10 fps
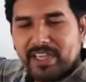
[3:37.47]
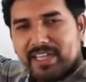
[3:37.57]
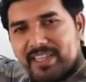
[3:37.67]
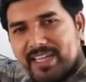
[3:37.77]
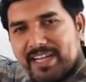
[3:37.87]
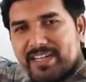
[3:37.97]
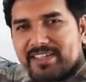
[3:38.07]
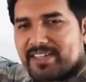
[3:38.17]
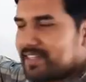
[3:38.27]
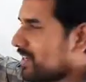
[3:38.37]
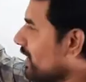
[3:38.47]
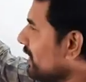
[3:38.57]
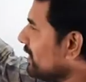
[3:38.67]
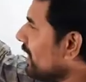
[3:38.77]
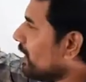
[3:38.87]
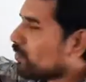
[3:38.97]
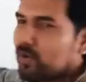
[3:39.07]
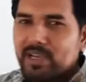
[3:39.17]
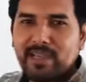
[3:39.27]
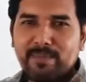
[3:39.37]
In the industries, the
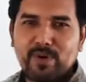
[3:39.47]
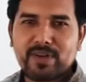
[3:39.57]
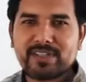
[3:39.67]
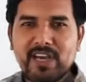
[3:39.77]
alcoholic products